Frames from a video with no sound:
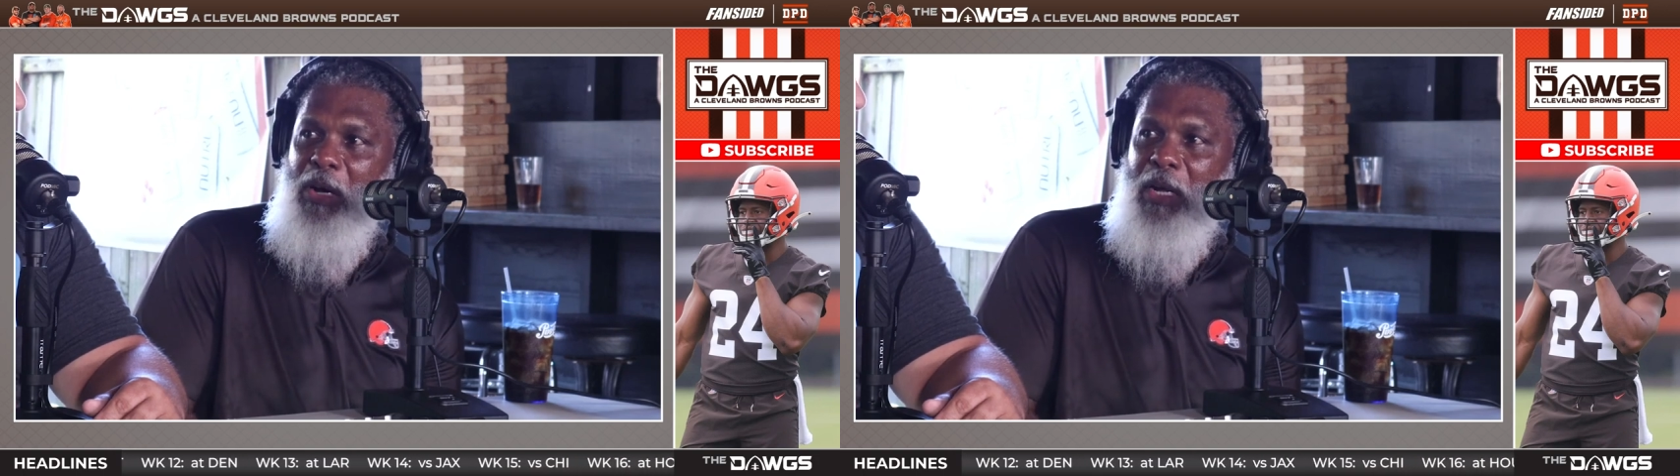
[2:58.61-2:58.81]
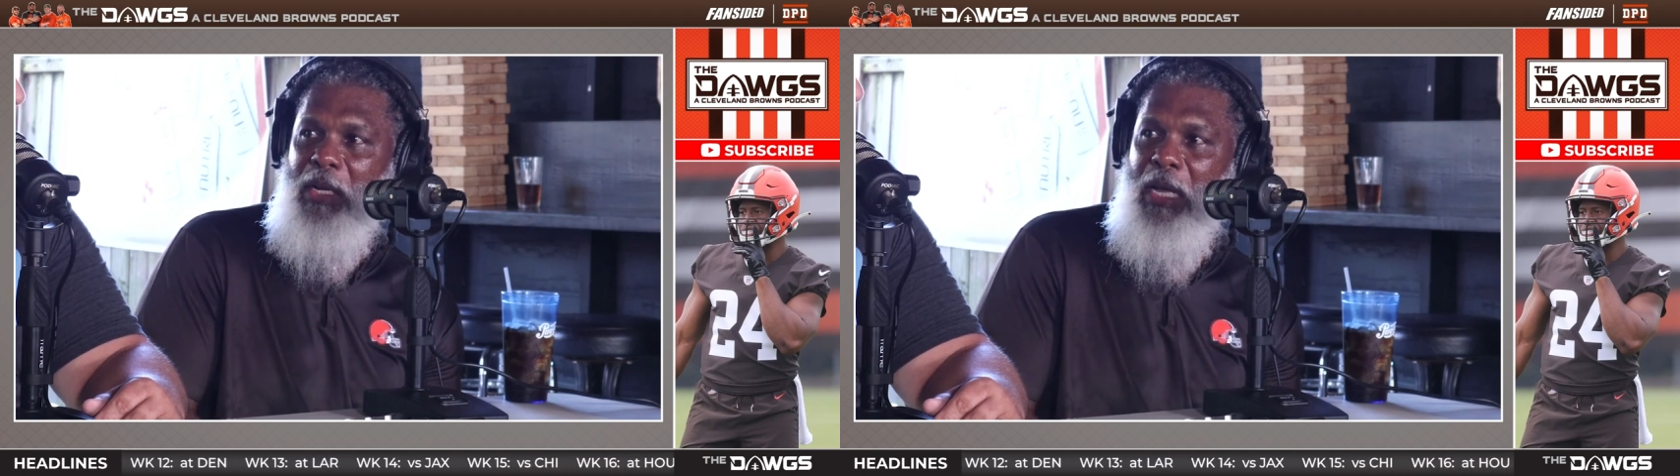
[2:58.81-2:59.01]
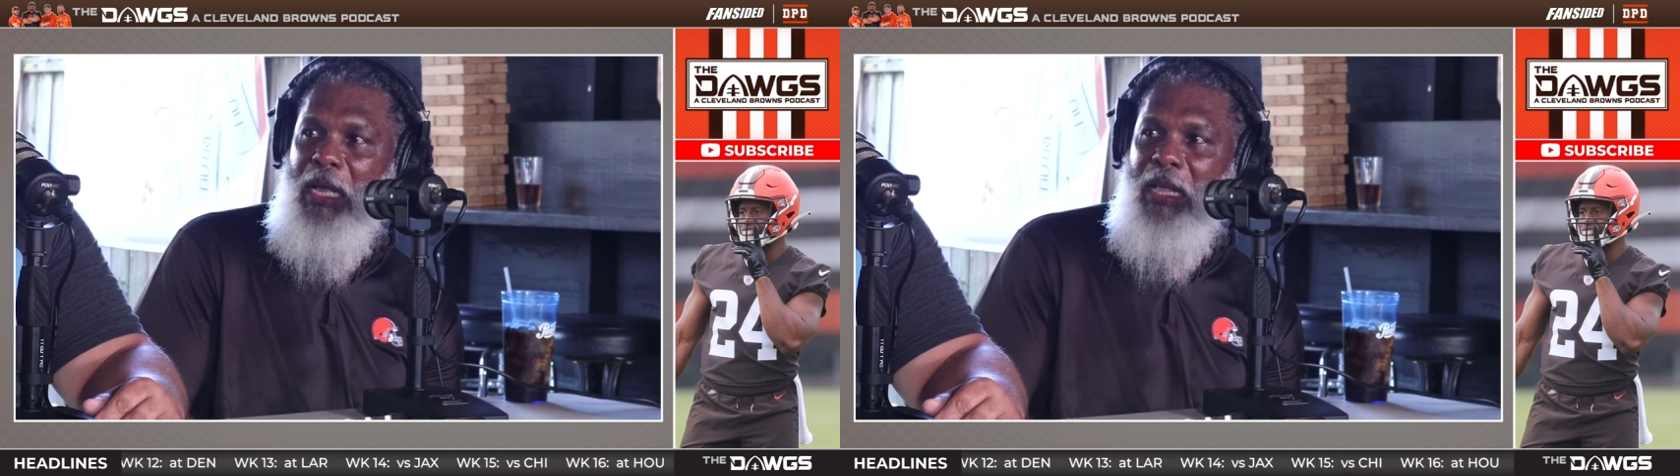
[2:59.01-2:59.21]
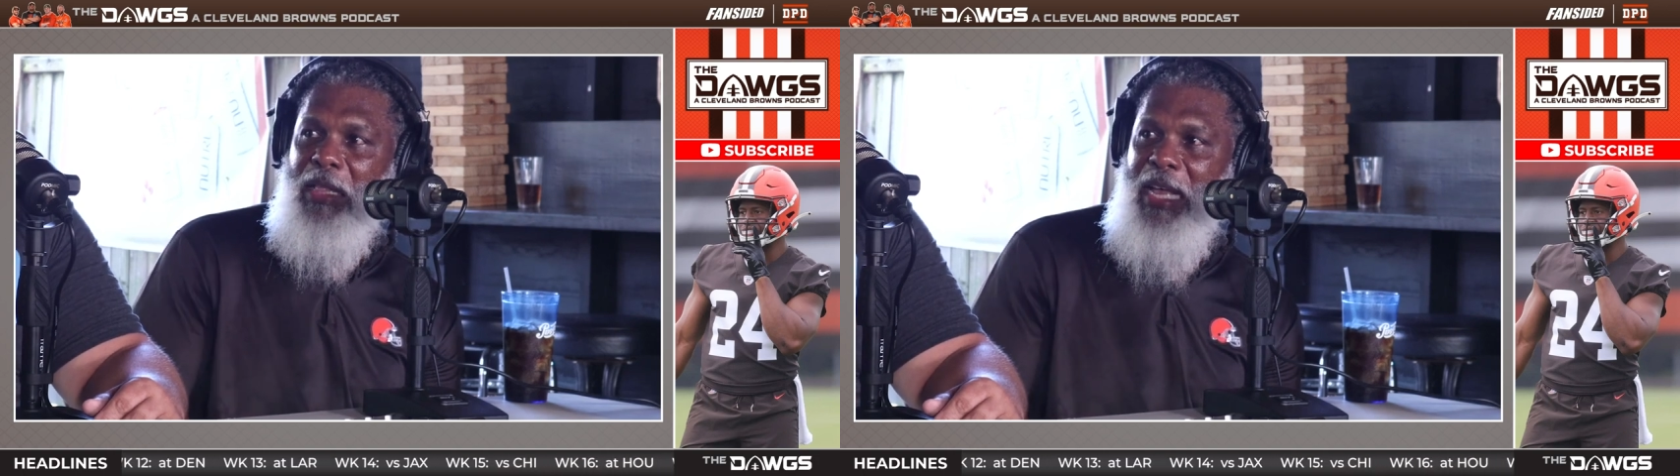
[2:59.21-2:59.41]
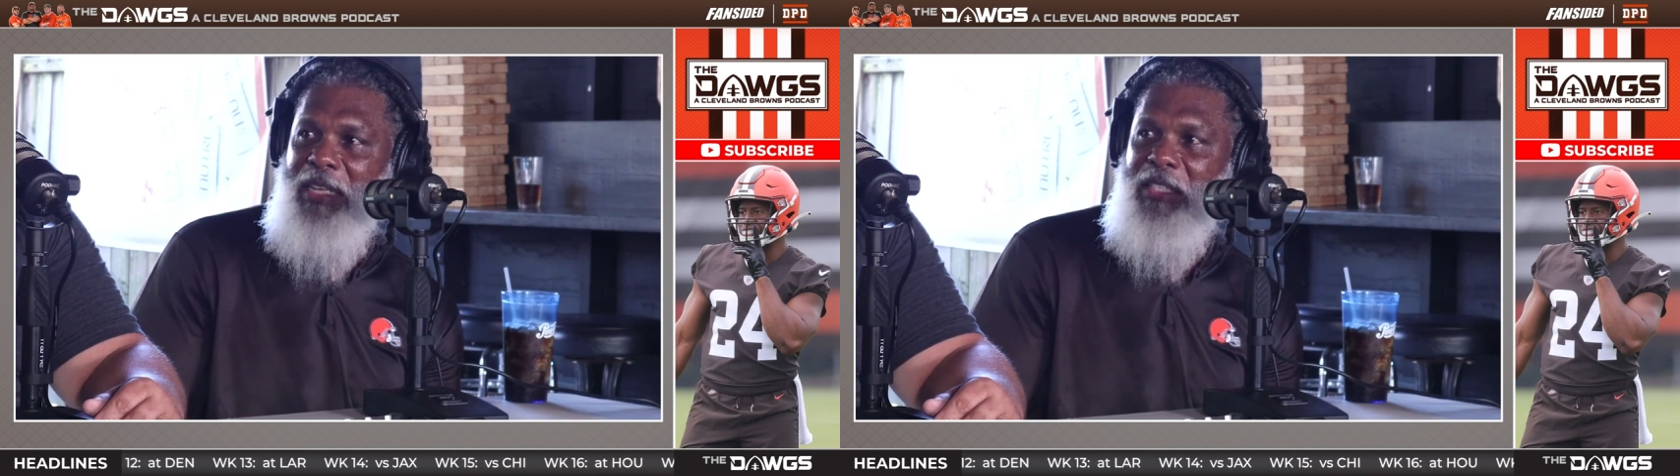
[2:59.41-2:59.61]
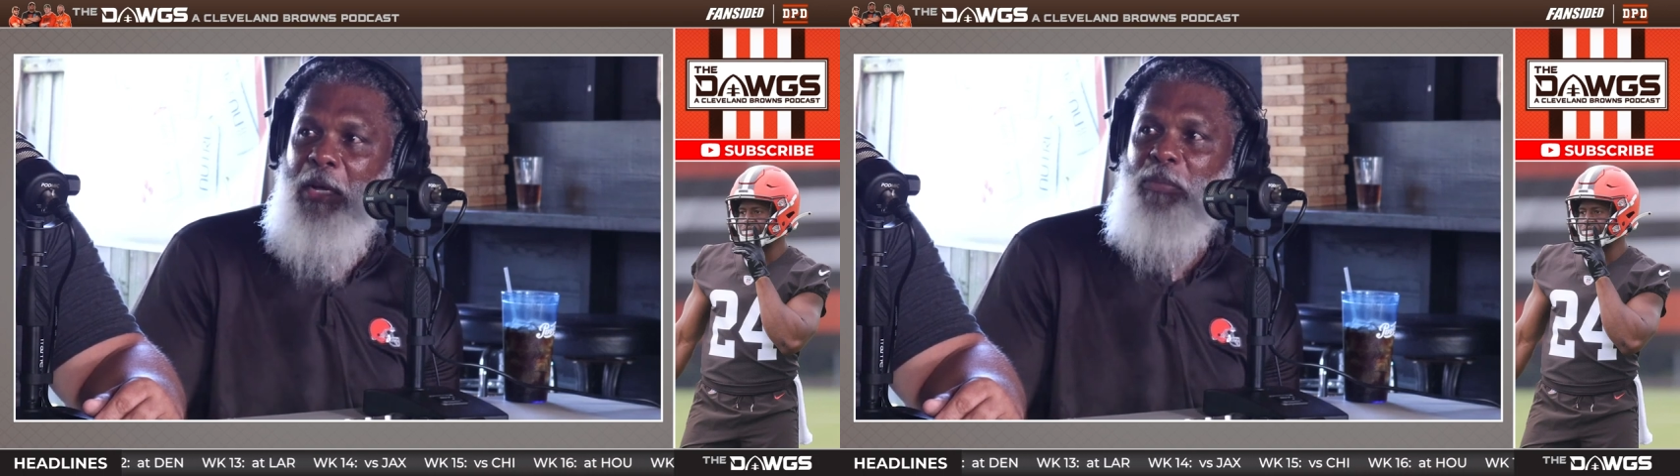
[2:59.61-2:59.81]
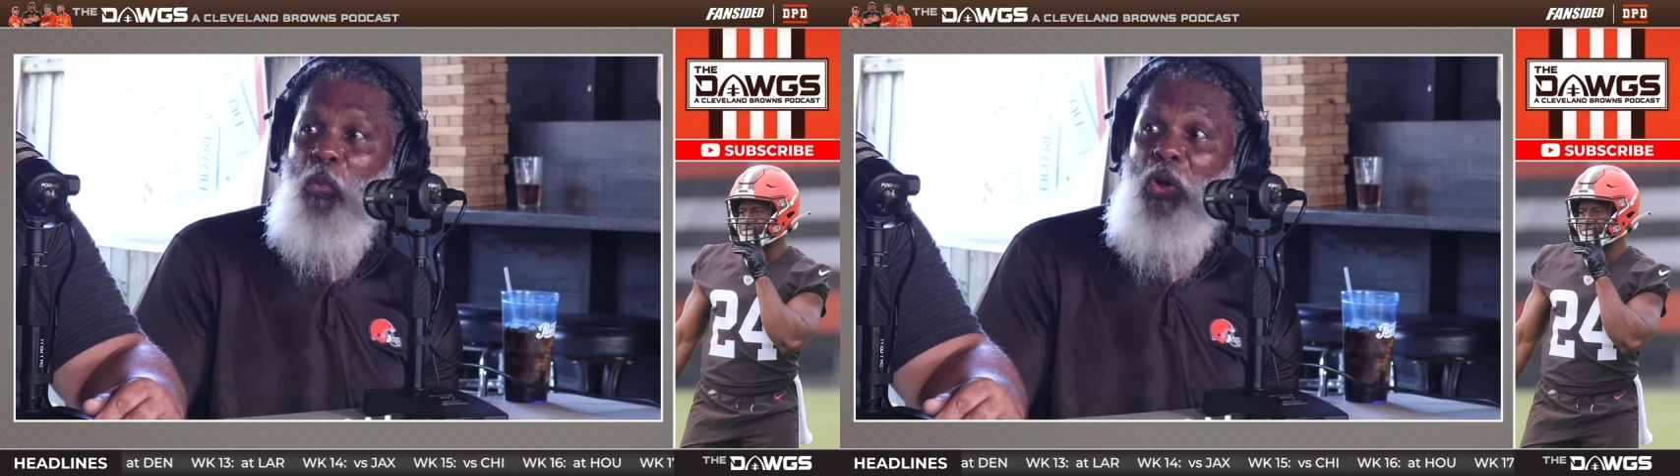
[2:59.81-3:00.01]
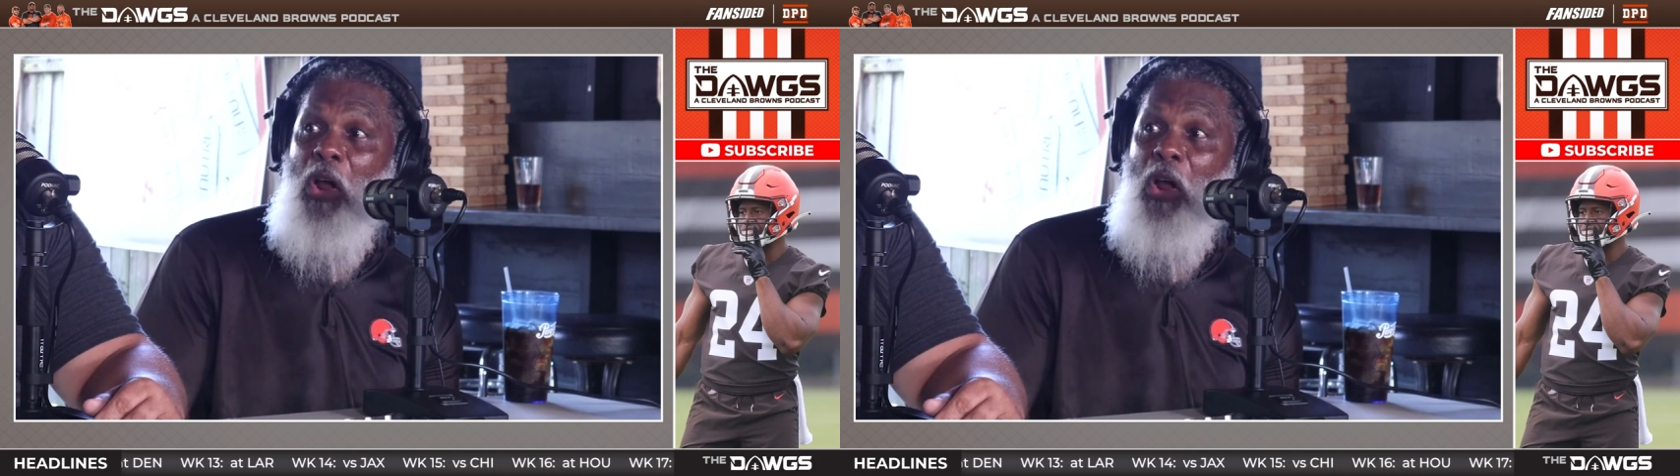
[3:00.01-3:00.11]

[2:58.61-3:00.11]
but that's something we